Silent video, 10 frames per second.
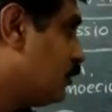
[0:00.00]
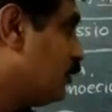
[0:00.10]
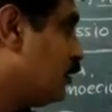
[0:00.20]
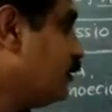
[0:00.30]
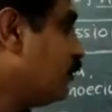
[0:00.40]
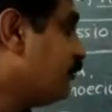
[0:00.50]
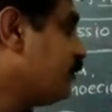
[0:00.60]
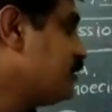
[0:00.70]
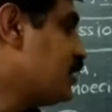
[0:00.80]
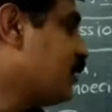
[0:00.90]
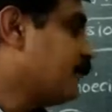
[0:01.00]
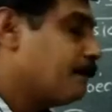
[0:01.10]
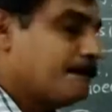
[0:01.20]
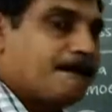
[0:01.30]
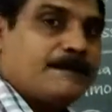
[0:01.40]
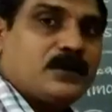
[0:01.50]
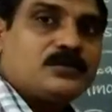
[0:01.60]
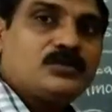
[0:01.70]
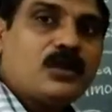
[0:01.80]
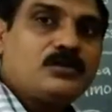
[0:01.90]
In the fungi,
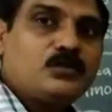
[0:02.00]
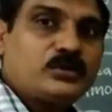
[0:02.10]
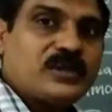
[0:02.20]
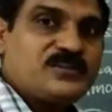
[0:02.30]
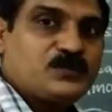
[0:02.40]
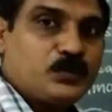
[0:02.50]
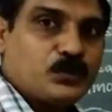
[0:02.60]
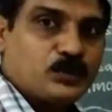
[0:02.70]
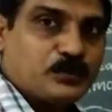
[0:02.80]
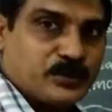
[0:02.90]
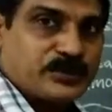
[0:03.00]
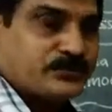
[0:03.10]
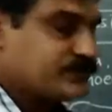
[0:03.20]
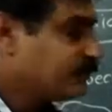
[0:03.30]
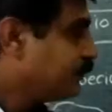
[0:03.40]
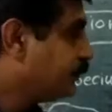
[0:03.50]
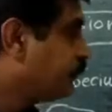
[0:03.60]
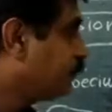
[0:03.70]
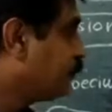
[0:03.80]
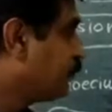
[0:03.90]
non-motile spore produce,
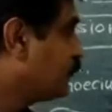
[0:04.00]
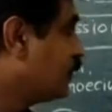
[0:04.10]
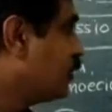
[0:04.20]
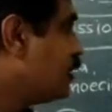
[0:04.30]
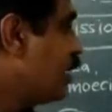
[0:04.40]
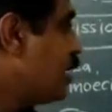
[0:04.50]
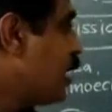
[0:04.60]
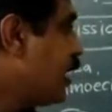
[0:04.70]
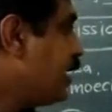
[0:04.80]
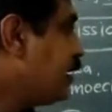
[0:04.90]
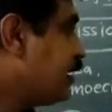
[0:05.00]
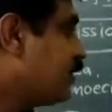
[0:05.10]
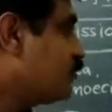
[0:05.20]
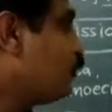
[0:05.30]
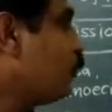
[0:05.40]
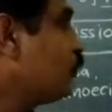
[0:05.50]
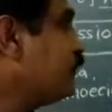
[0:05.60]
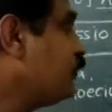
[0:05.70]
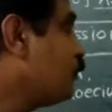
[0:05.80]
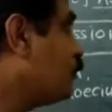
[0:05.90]
and spore
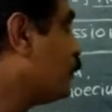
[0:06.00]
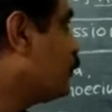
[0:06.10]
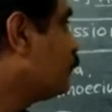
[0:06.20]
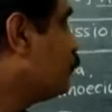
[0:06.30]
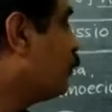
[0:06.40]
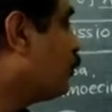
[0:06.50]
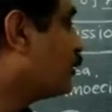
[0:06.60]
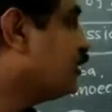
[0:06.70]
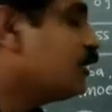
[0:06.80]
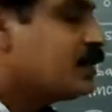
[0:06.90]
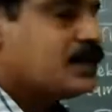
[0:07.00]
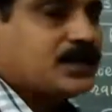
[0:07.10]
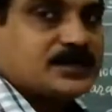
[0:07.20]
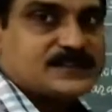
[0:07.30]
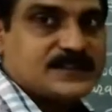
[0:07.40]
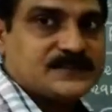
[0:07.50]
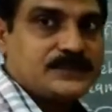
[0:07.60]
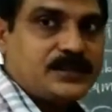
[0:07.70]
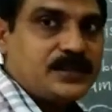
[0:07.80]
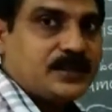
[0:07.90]
is responsible for the
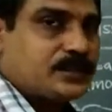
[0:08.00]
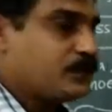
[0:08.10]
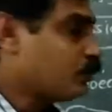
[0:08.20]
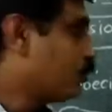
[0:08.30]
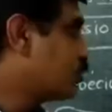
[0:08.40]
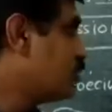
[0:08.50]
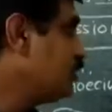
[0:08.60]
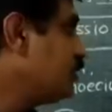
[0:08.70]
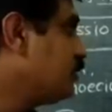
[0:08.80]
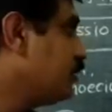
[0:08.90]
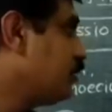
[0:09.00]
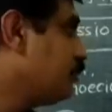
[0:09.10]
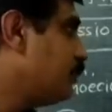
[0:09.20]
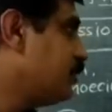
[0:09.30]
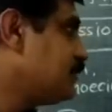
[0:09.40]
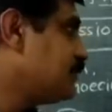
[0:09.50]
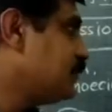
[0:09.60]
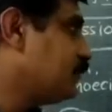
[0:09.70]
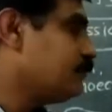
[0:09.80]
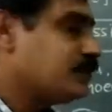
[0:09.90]
asexual reproduction. Here
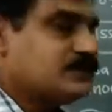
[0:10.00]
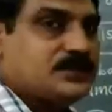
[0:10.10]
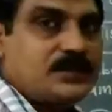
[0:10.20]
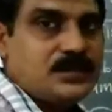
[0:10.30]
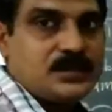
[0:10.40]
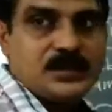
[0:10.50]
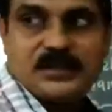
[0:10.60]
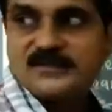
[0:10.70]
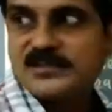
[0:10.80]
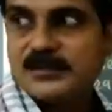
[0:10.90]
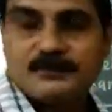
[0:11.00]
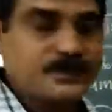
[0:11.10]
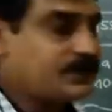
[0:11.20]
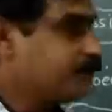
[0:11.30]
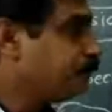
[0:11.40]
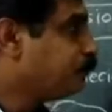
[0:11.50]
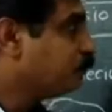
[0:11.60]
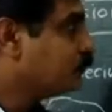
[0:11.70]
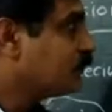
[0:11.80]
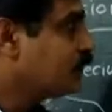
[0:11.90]
penicillium is the example.
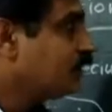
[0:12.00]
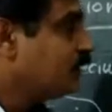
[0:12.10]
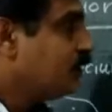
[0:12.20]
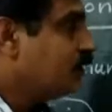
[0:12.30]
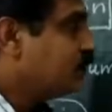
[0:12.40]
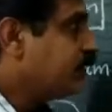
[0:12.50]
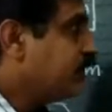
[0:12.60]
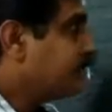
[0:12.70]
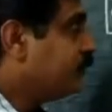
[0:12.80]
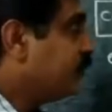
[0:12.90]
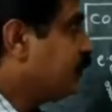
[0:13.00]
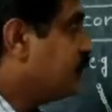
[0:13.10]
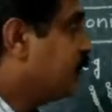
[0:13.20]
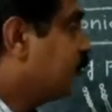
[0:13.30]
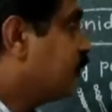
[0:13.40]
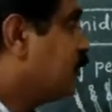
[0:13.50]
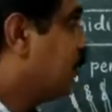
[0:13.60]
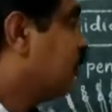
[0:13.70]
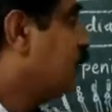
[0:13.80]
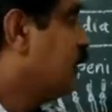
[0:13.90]
The next one
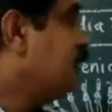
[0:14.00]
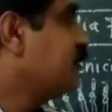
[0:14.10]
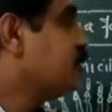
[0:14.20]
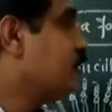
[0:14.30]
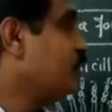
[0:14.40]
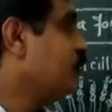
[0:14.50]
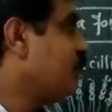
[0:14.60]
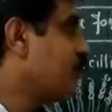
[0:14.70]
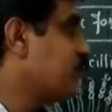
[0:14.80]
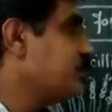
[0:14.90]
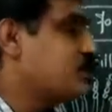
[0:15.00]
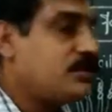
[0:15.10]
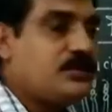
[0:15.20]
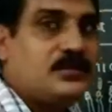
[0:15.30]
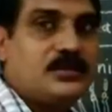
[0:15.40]
is the gemel formation.